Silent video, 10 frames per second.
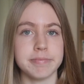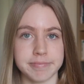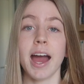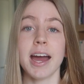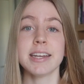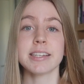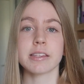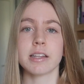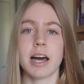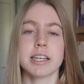And
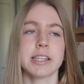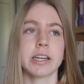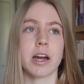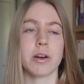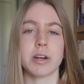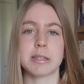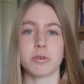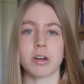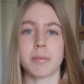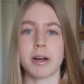the last thing I always
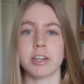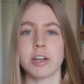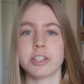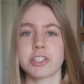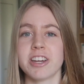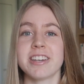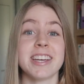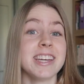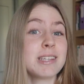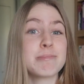put on my note sheet
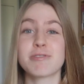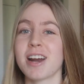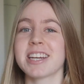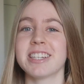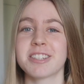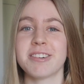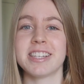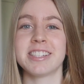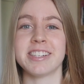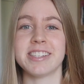is practice
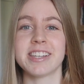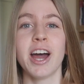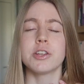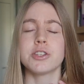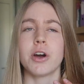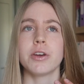questions. So